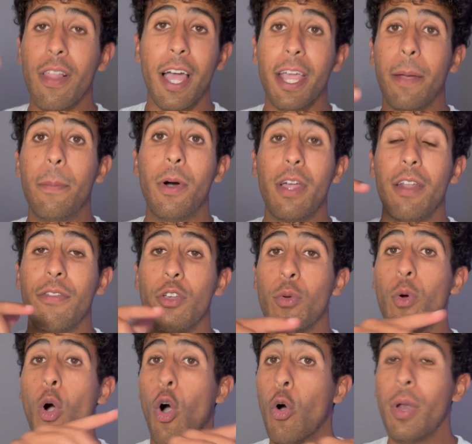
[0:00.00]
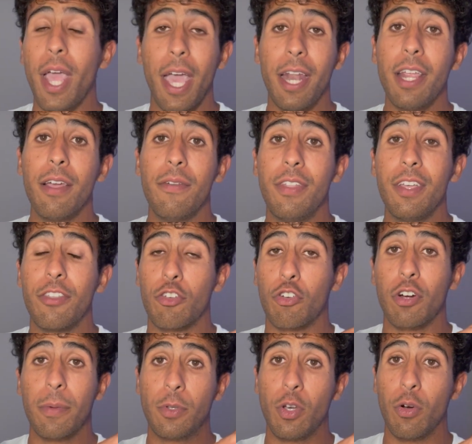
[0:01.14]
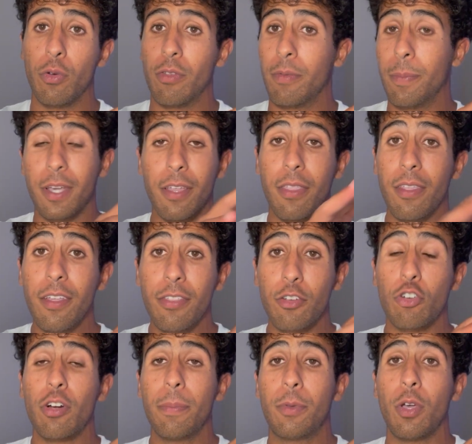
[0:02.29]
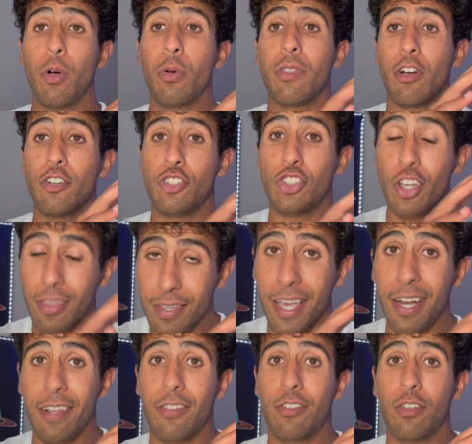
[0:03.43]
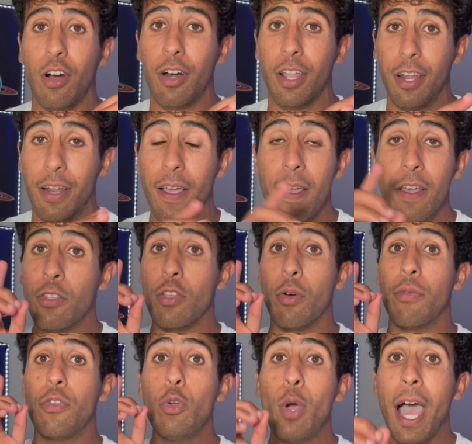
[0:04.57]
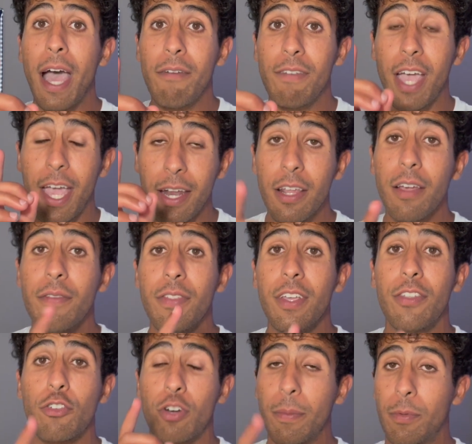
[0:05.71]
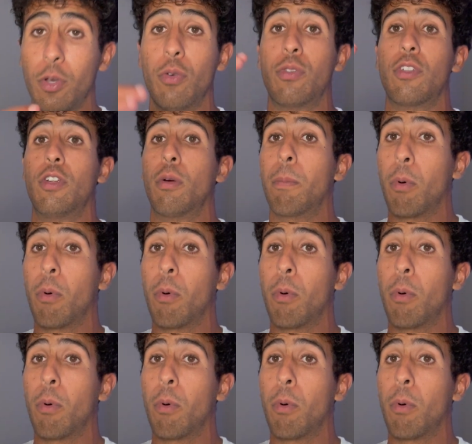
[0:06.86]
like button if you own any of these cryptos, because these cryptos are just getting started. So if you have any of these cryptos in your